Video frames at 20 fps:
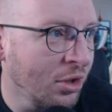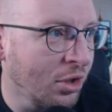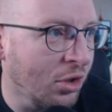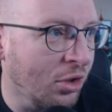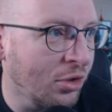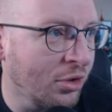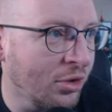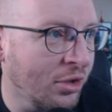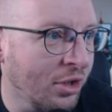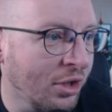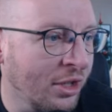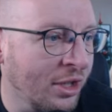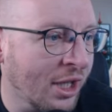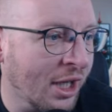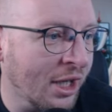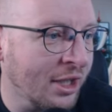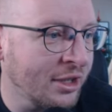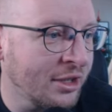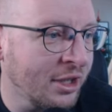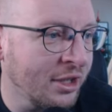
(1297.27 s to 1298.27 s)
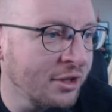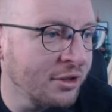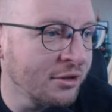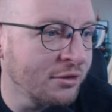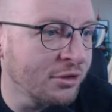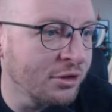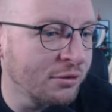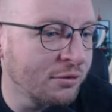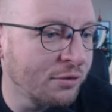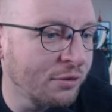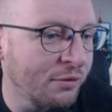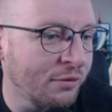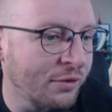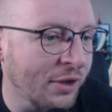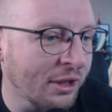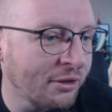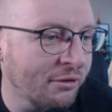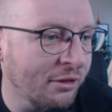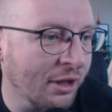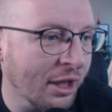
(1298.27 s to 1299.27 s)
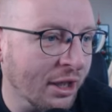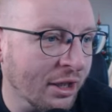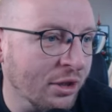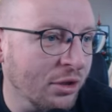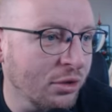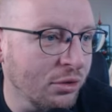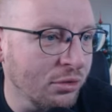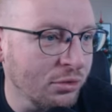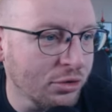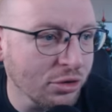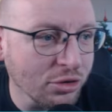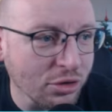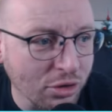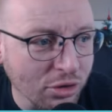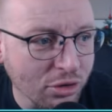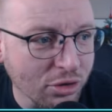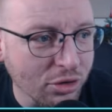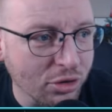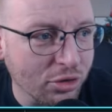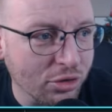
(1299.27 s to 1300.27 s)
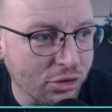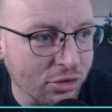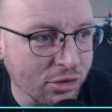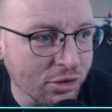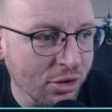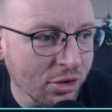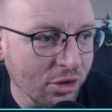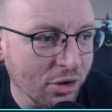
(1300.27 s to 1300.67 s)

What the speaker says: on a 19-year-old from Vålerenga who does look good,